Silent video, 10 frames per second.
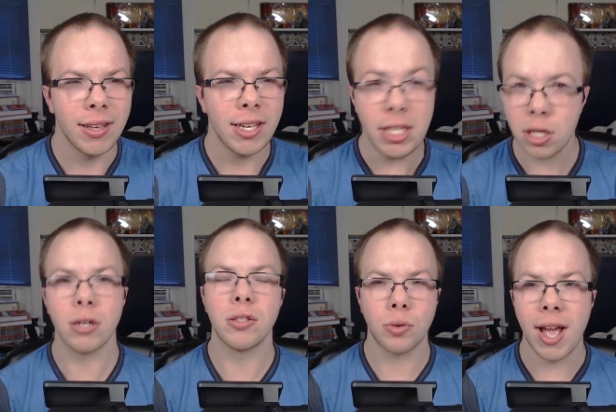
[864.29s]
he
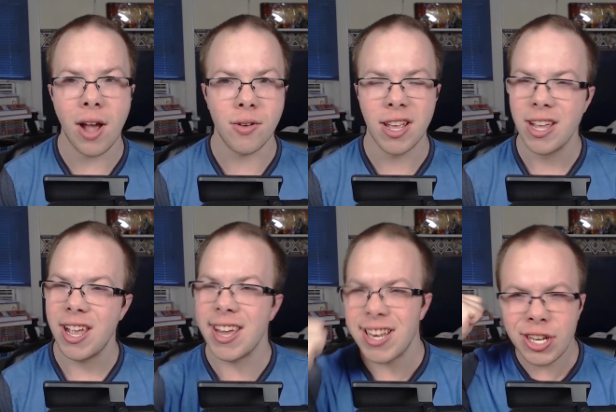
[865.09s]
turns around
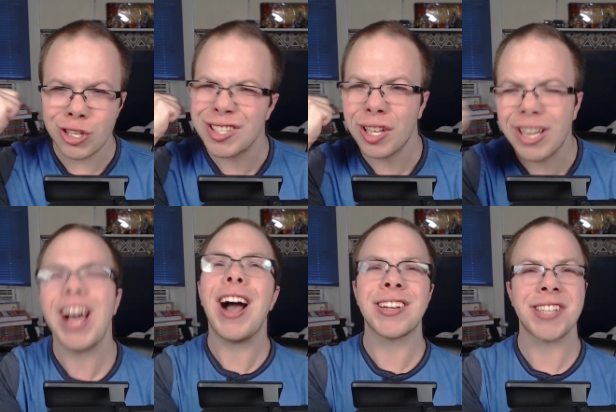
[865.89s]
and he just
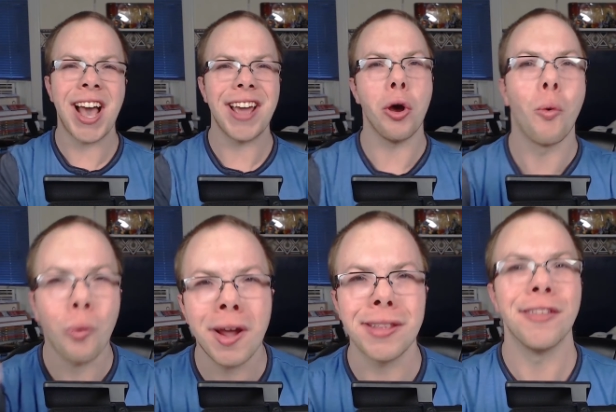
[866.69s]
clocks Kaido
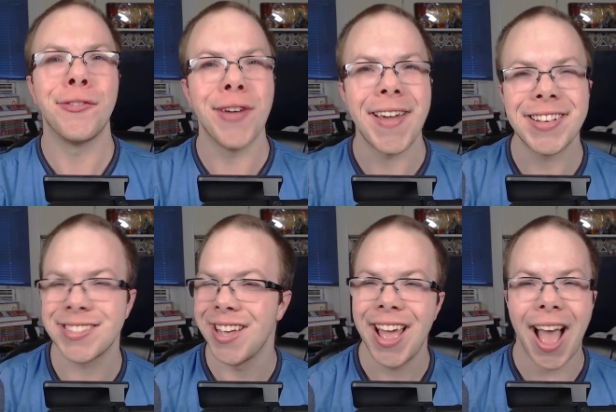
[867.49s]
right in the face.